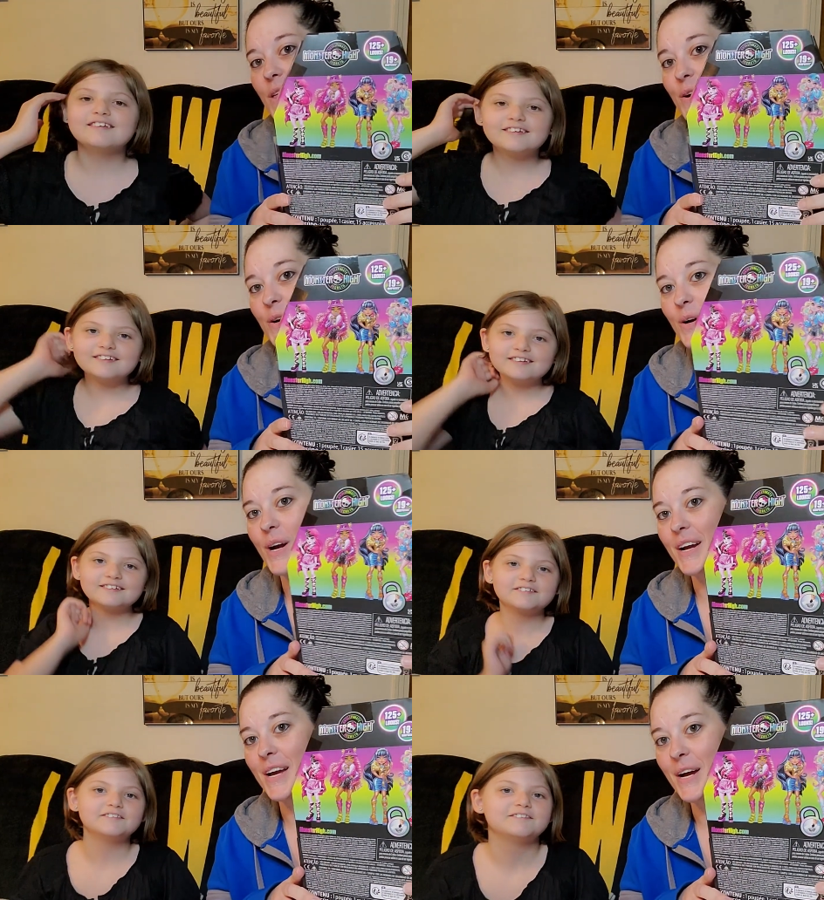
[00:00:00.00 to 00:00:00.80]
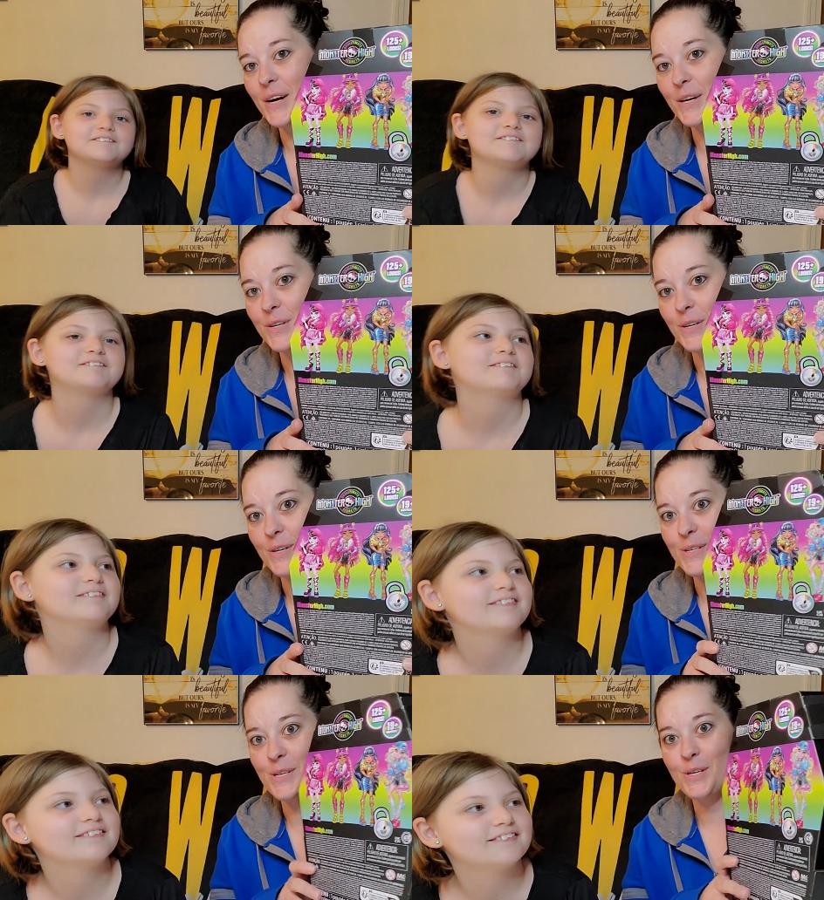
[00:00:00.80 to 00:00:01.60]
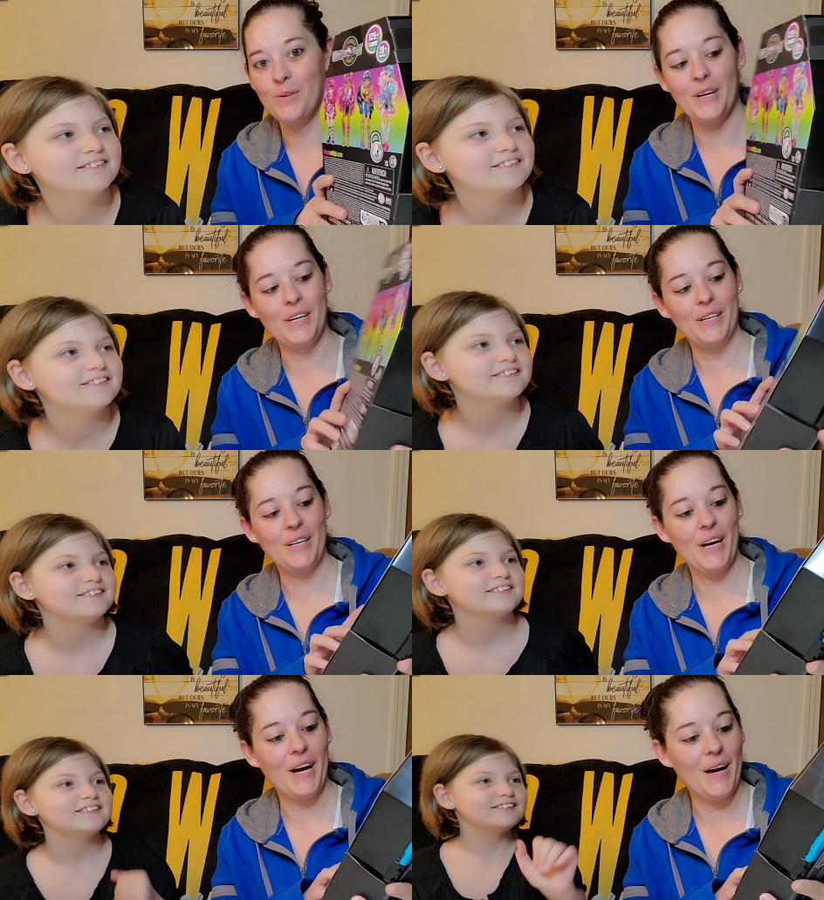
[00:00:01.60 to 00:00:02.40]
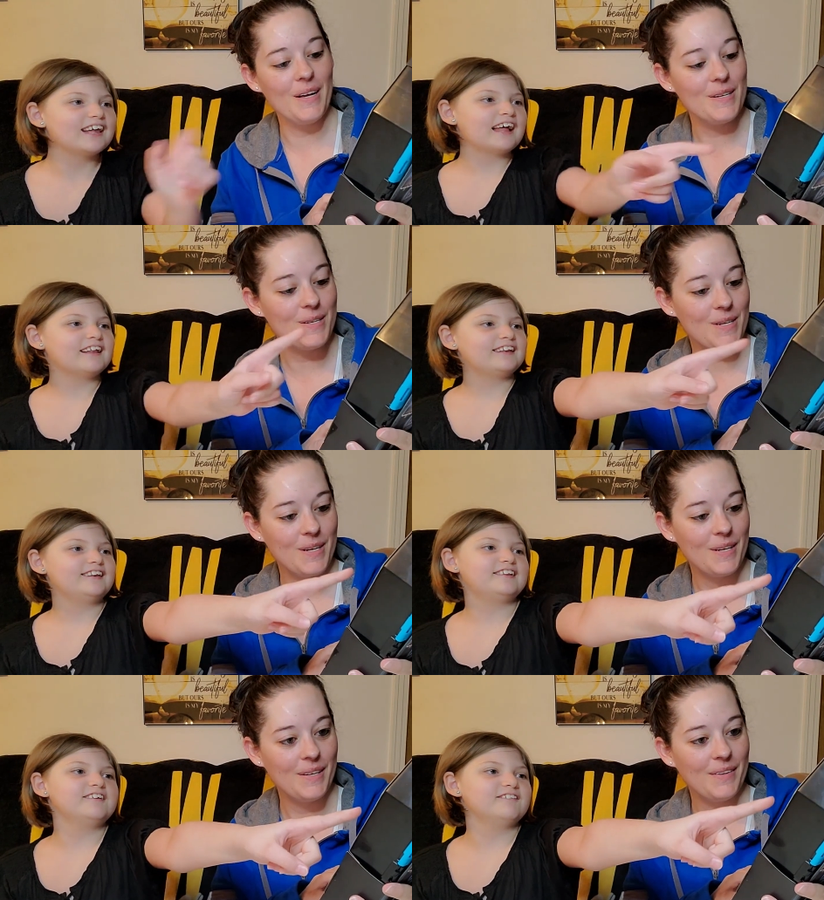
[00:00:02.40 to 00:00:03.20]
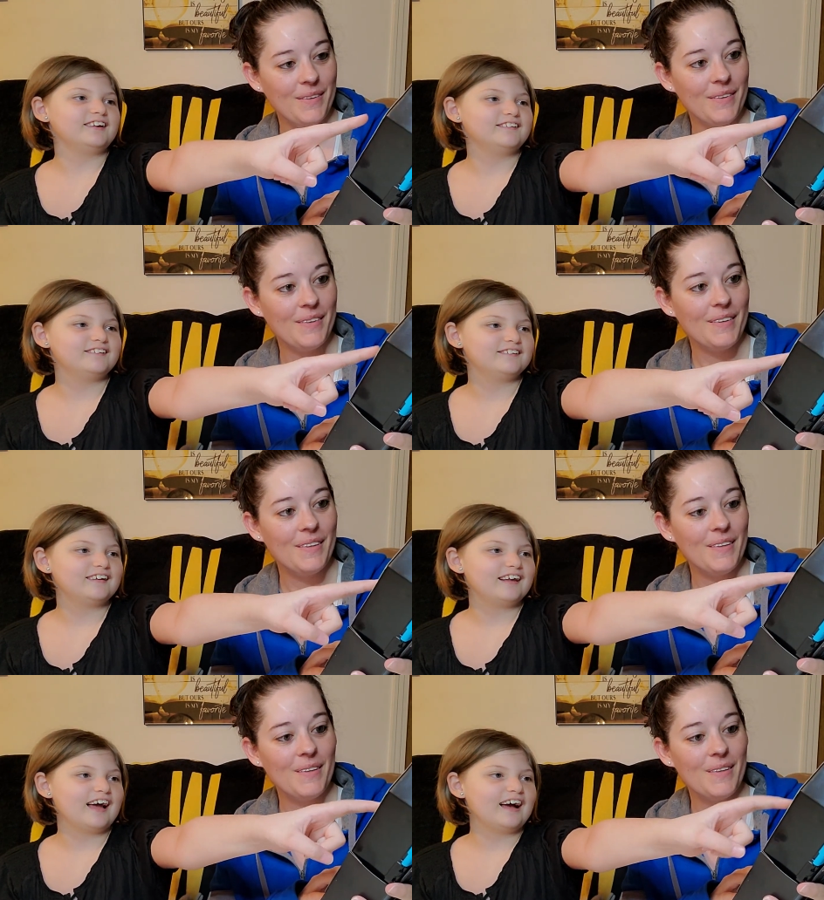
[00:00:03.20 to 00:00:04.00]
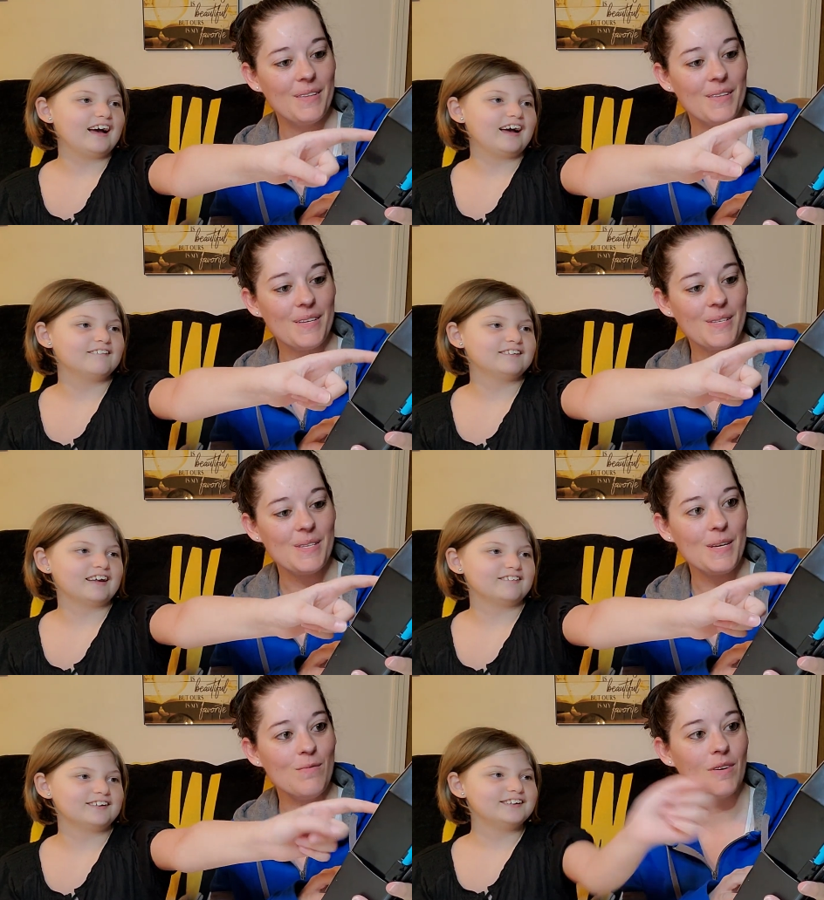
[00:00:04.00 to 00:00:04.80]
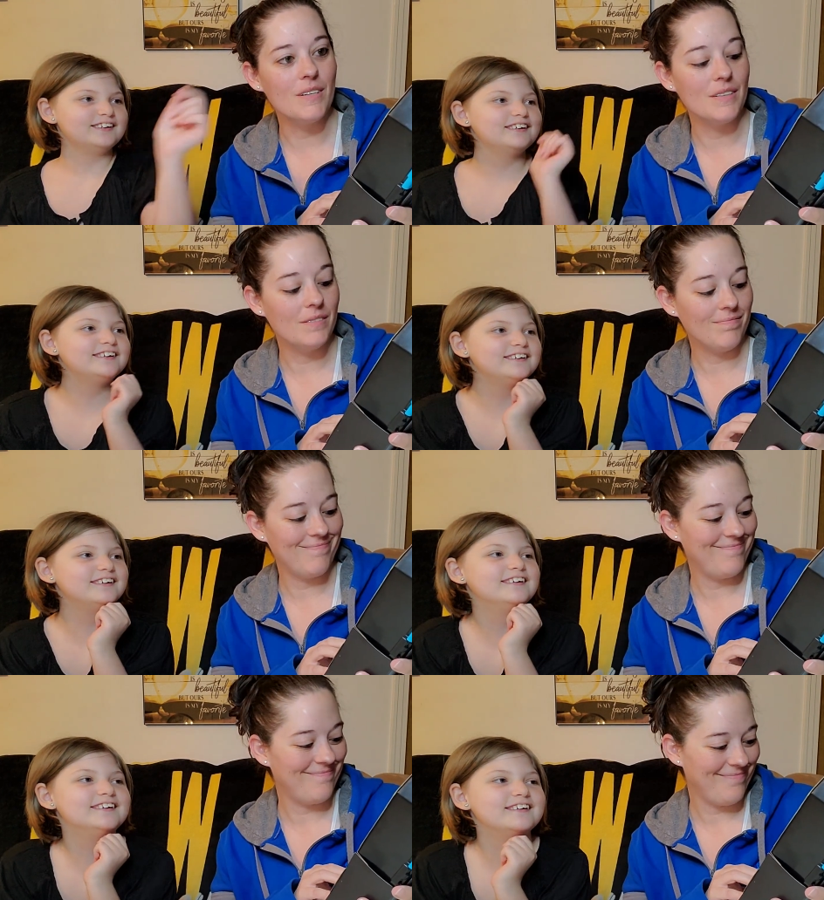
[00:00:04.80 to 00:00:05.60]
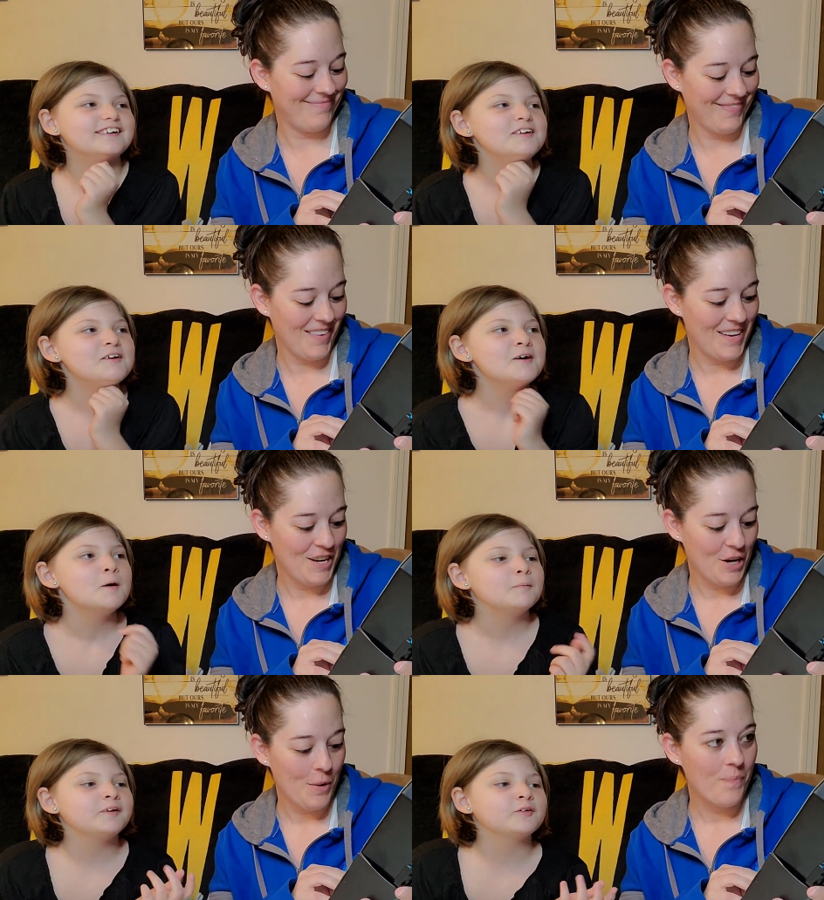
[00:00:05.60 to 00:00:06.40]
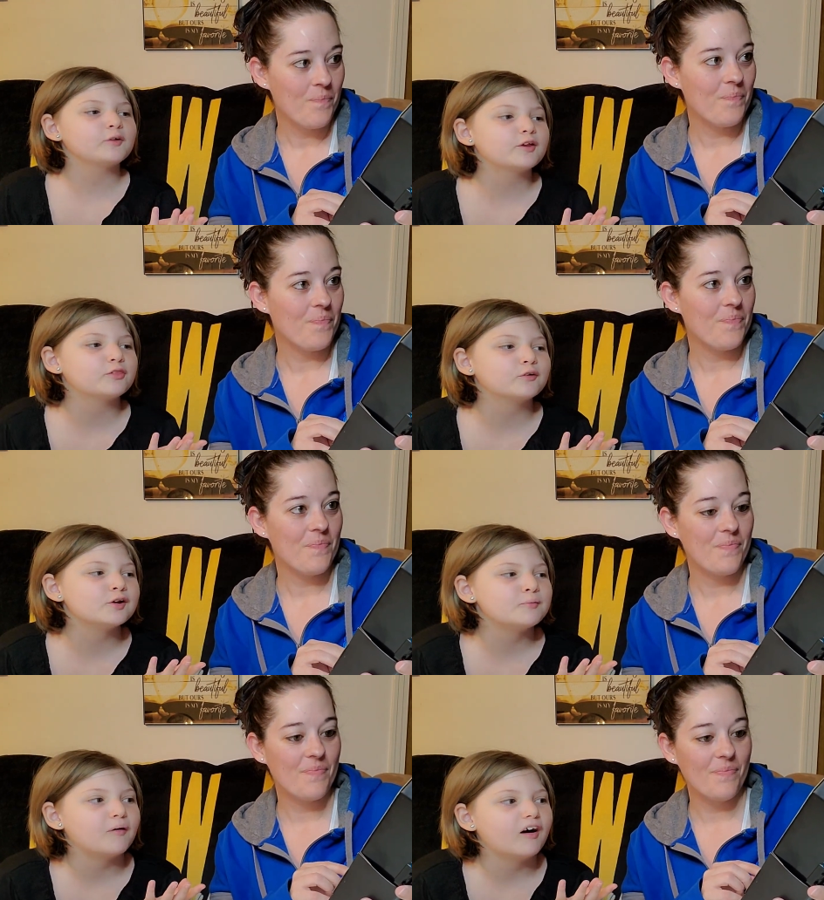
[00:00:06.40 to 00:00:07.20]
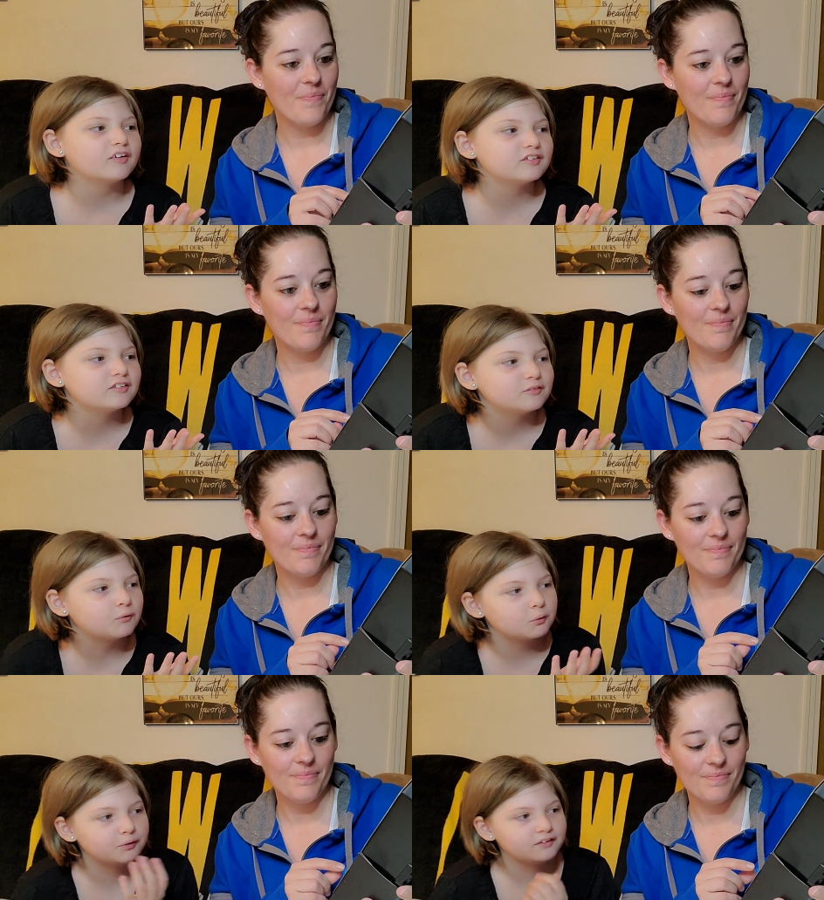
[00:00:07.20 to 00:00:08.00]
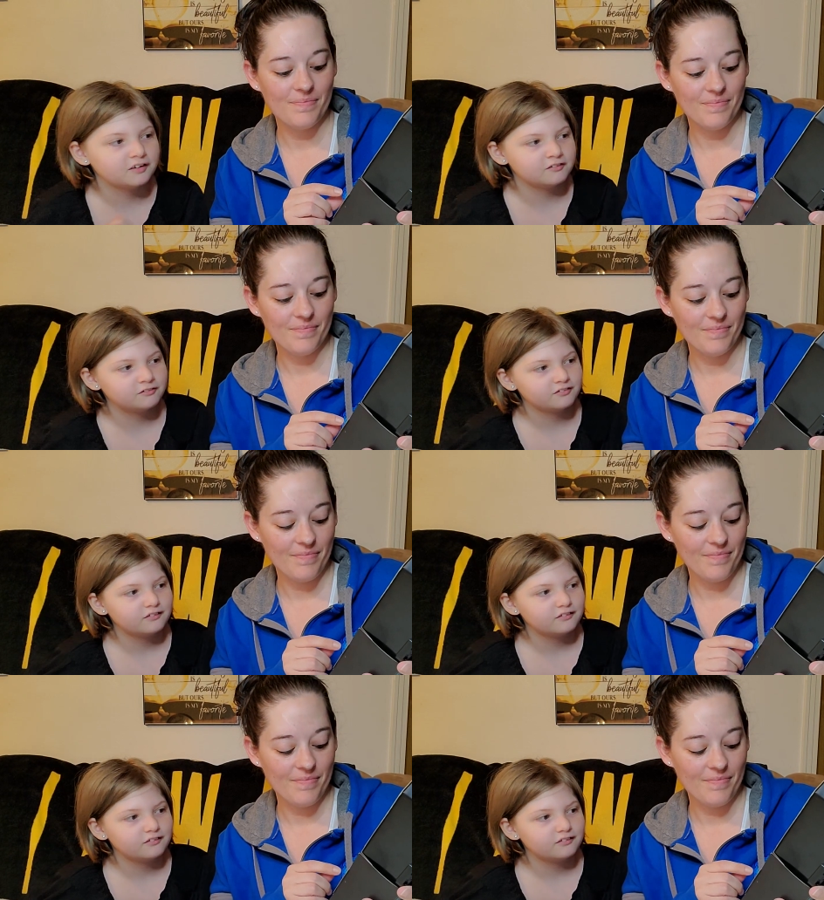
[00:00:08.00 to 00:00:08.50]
Speaker 1: other characters that you can get.
Speaker 2: I like to see one. I want
Speaker 1: that one.
Speaker 2: But they're like thirty bucks where we live.